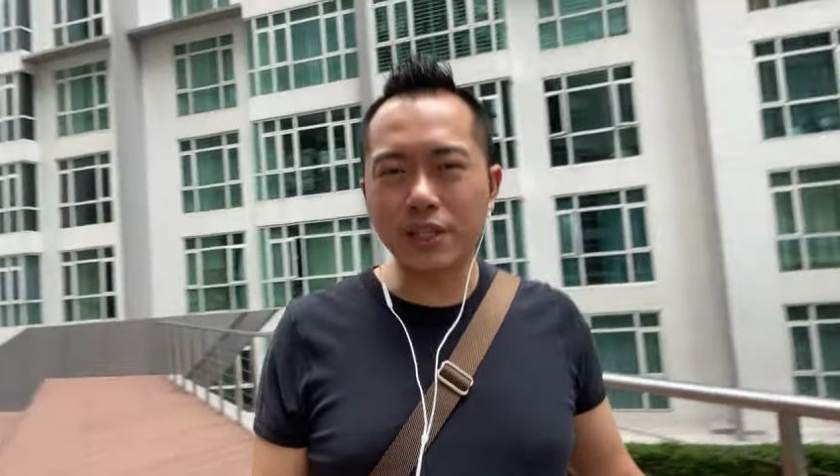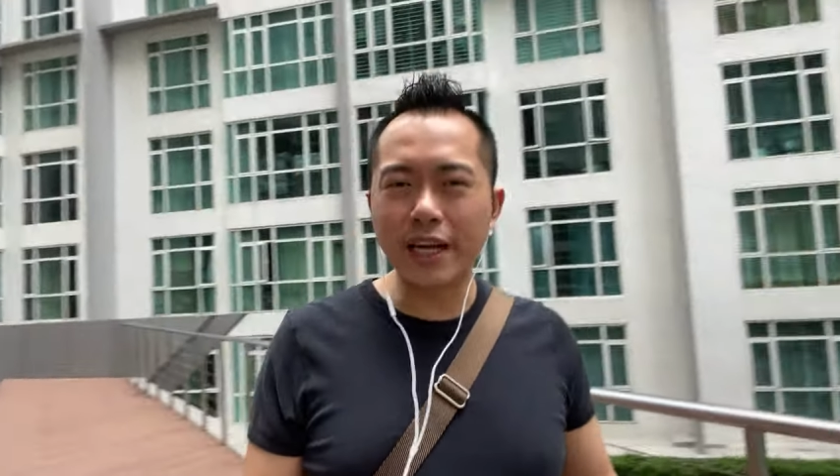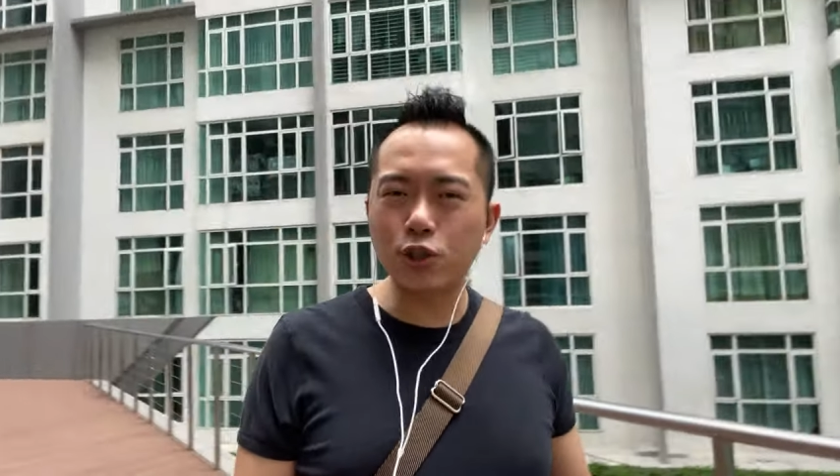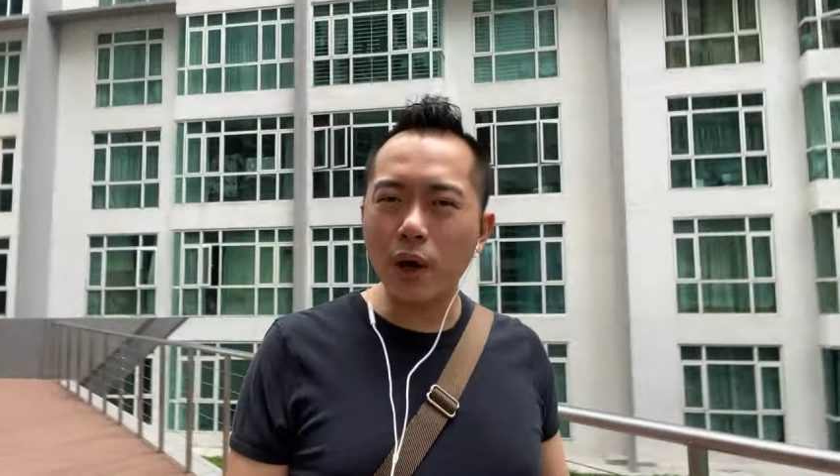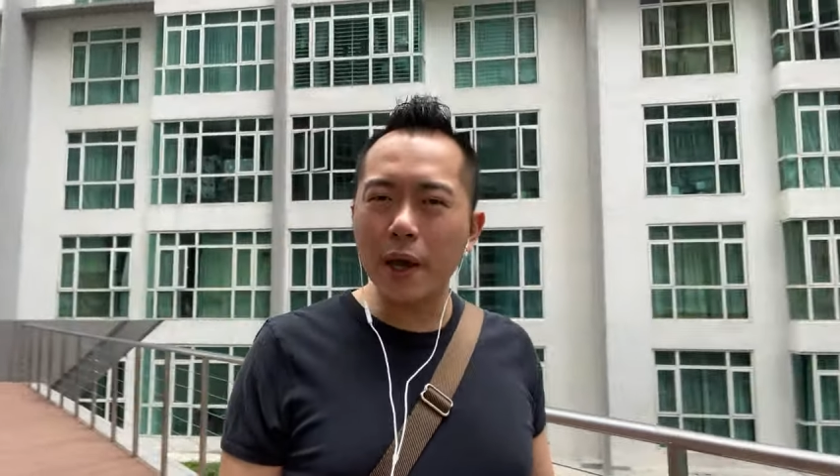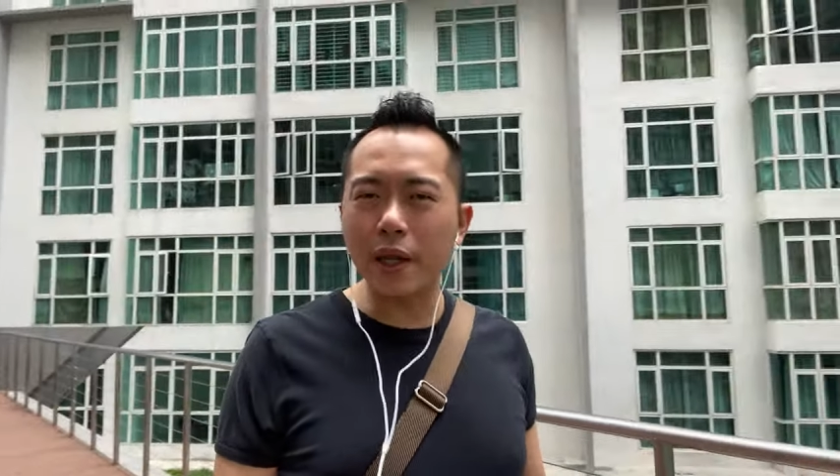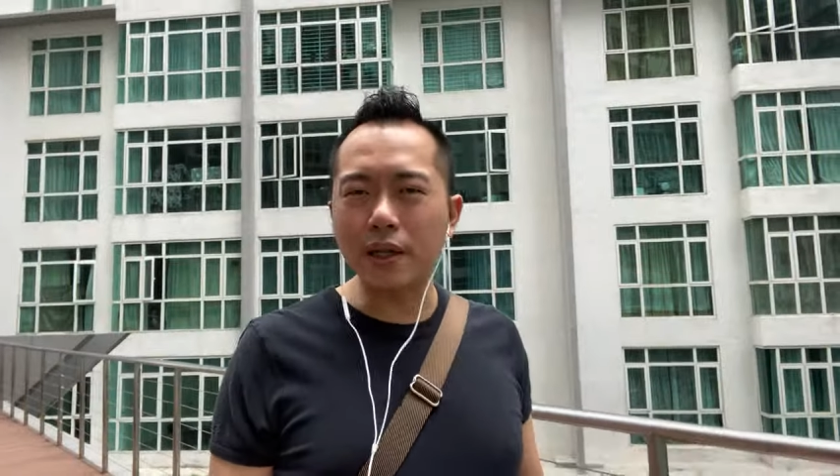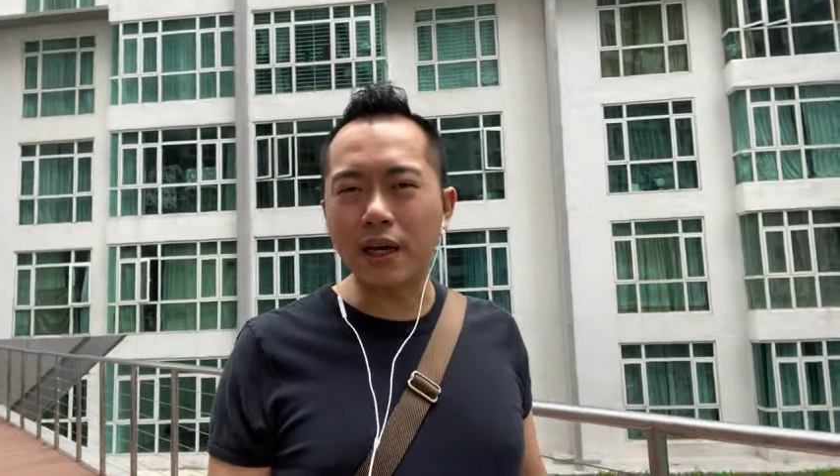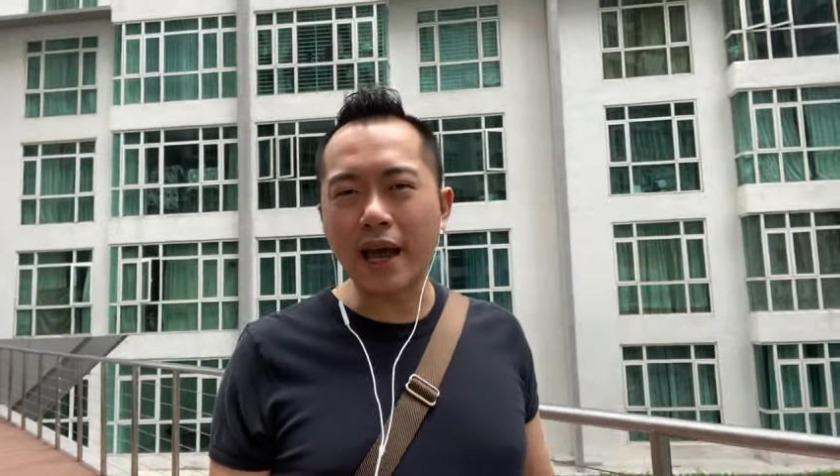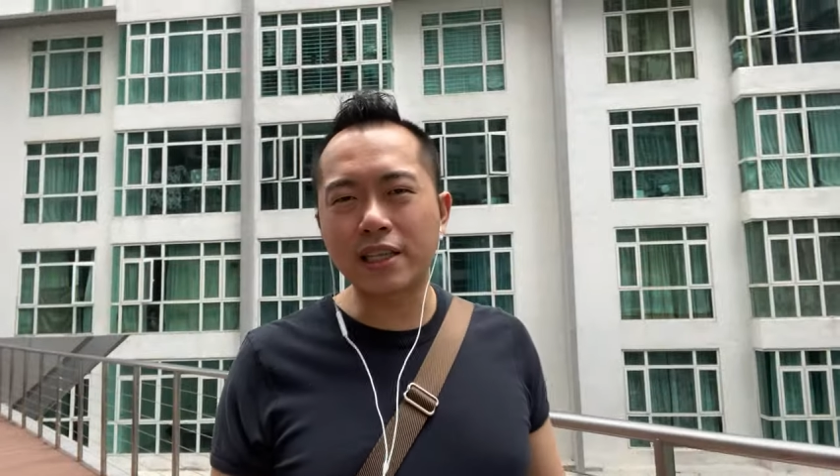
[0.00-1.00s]
That's why
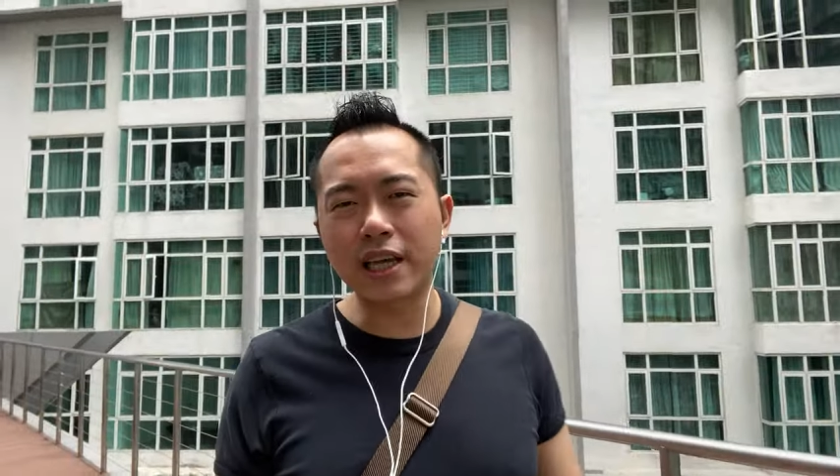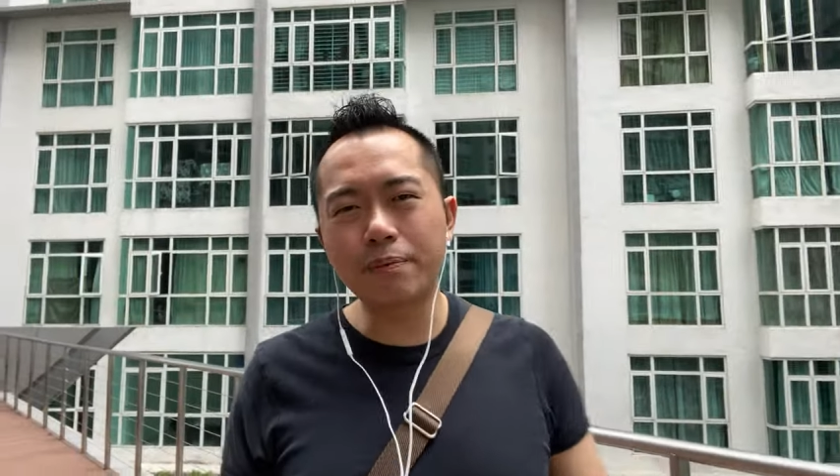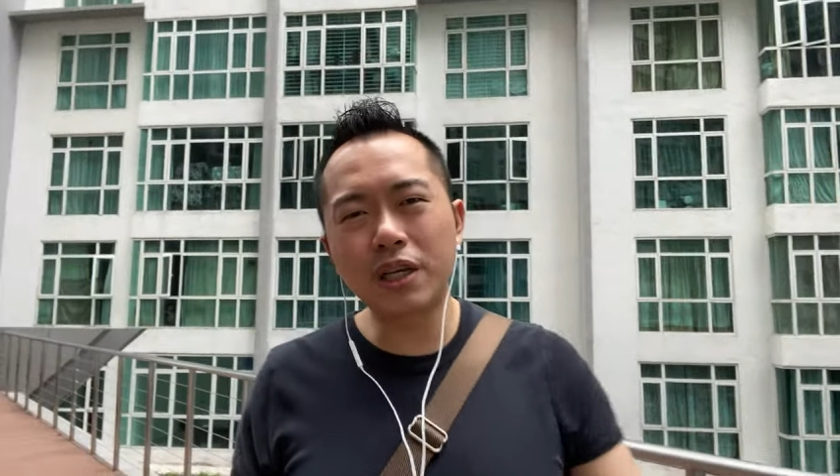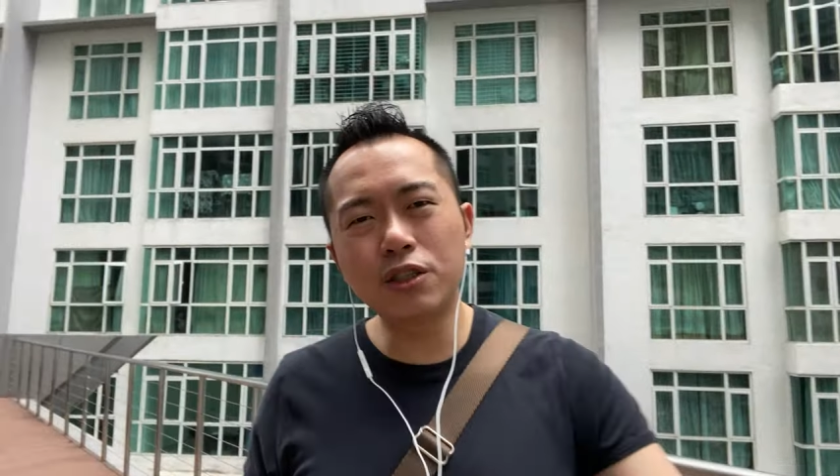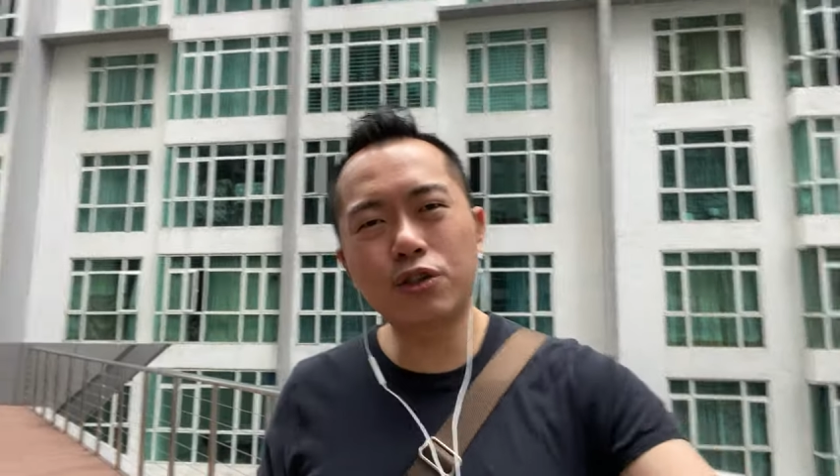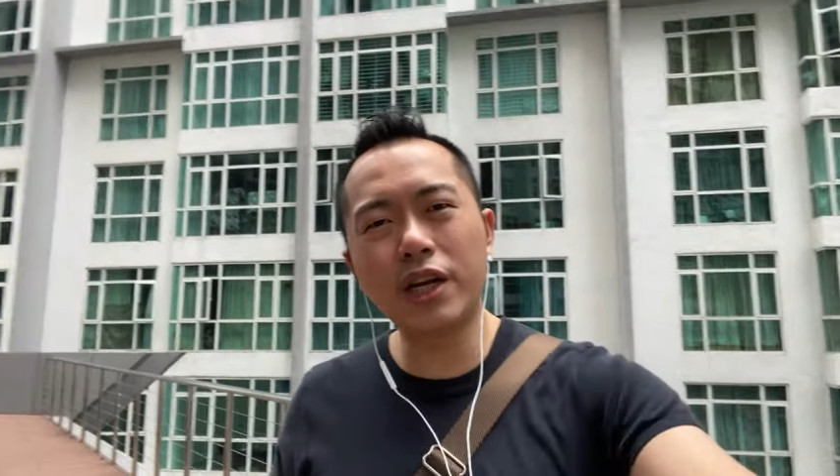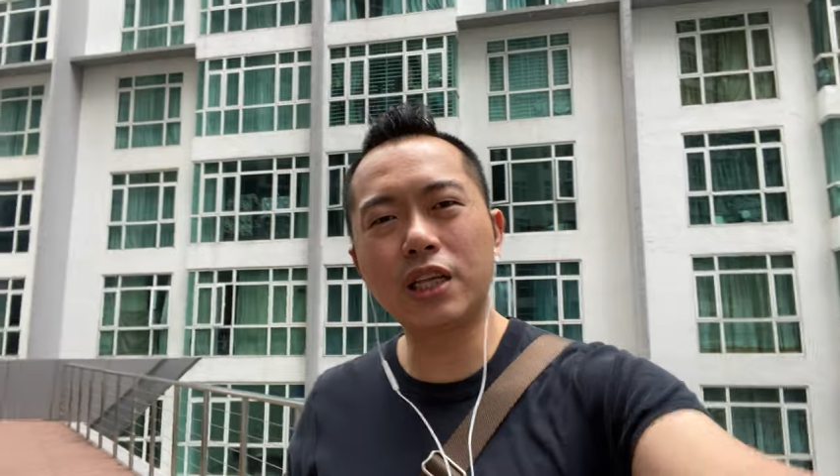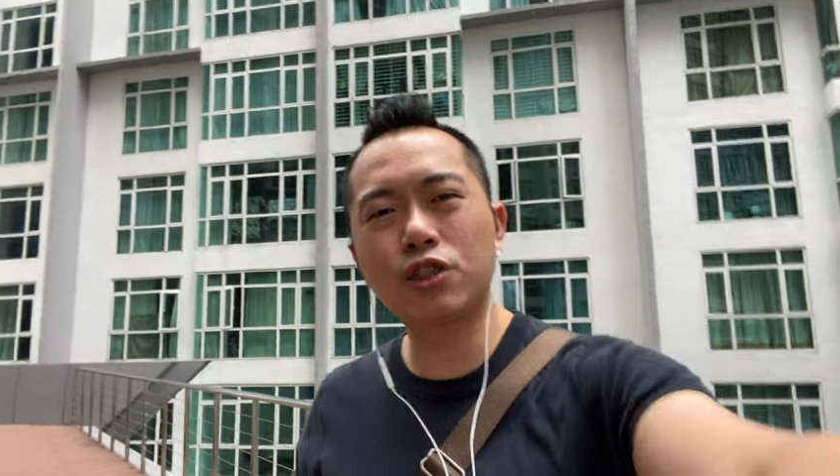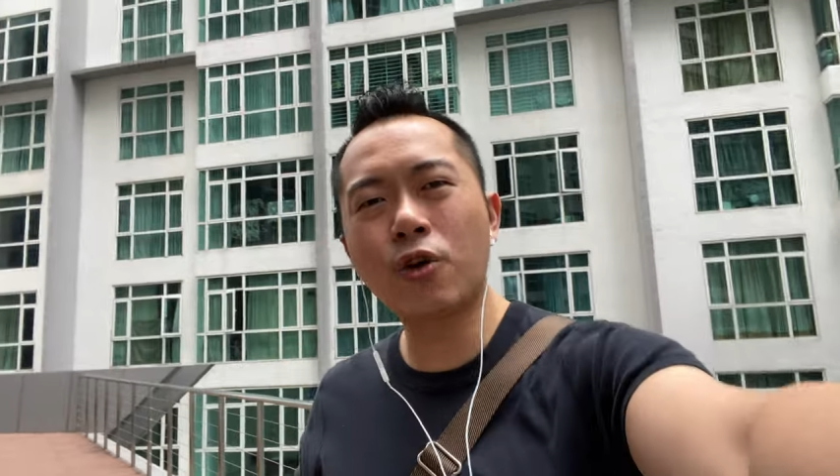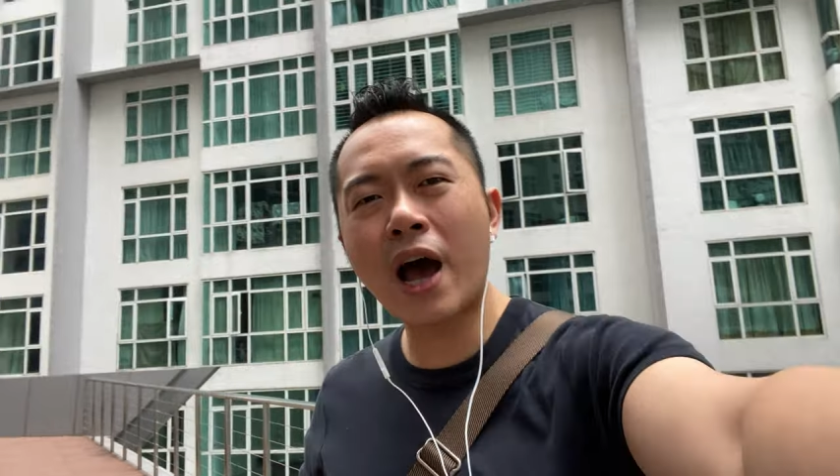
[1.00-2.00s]
the acceptance rate
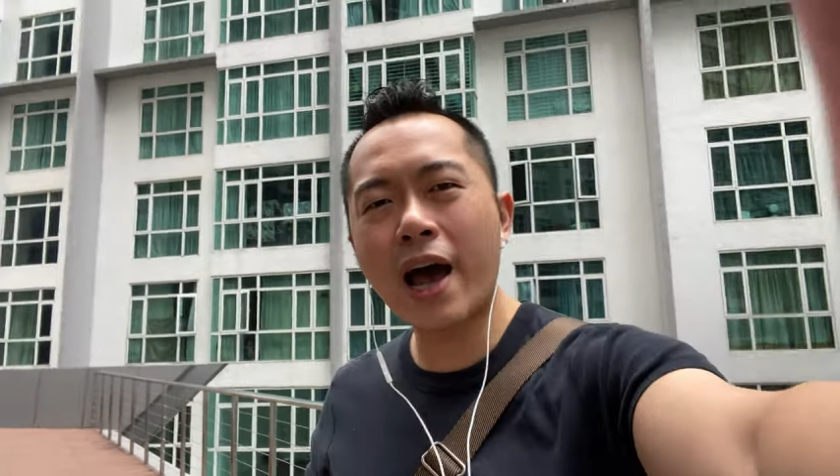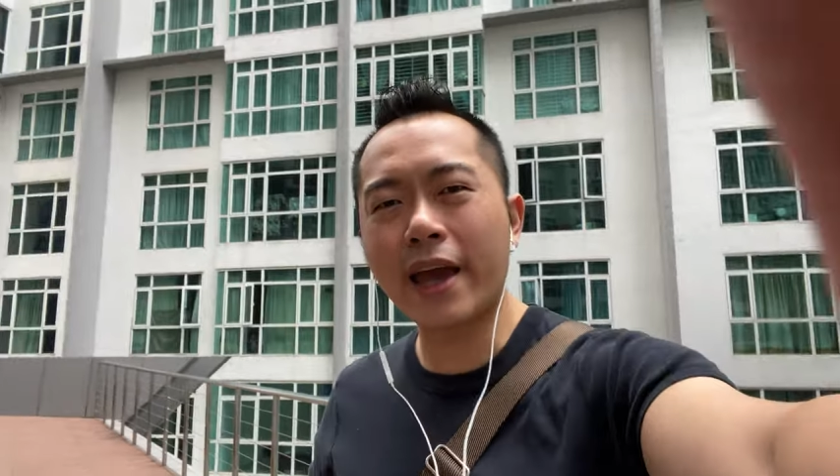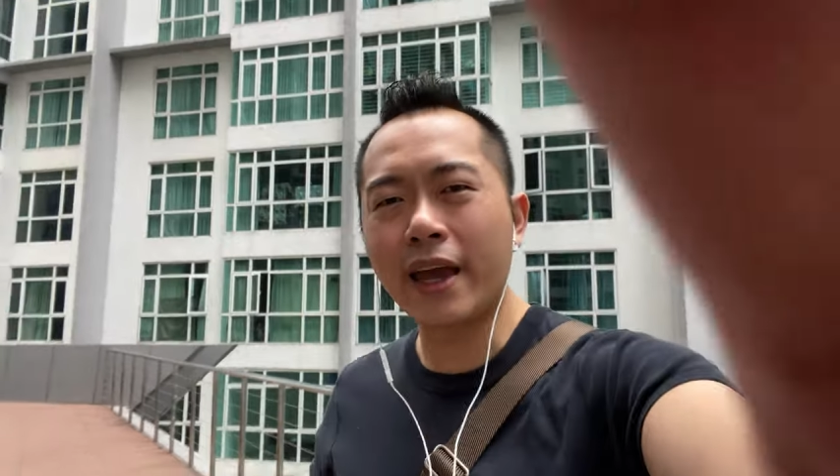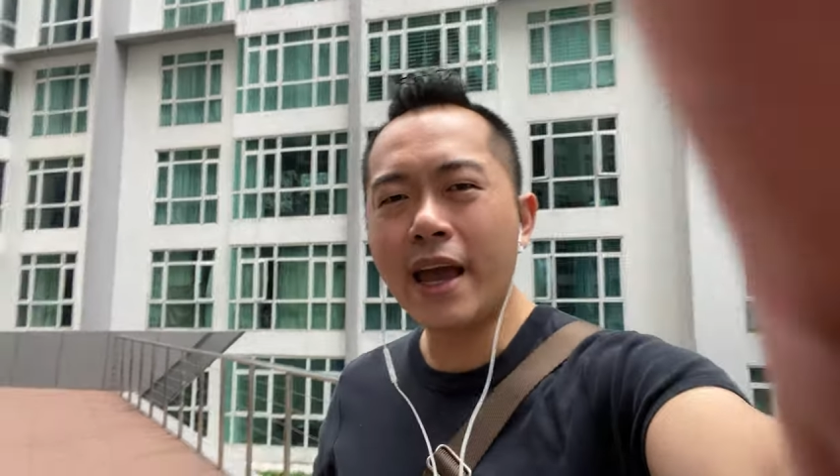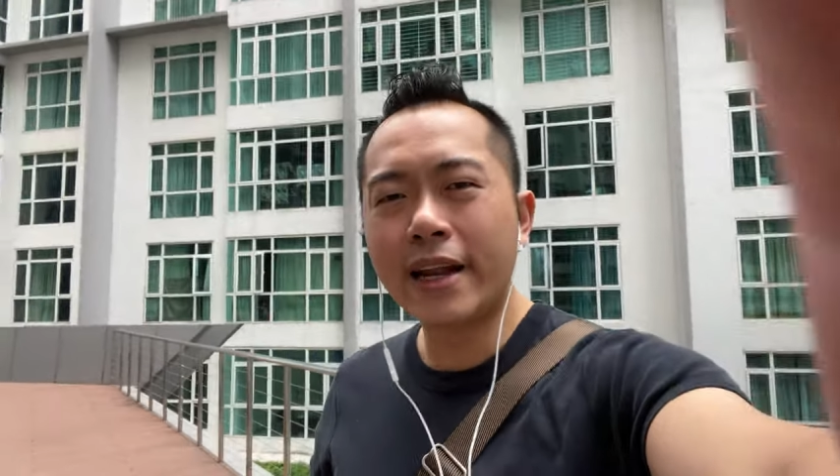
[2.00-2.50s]
is so high.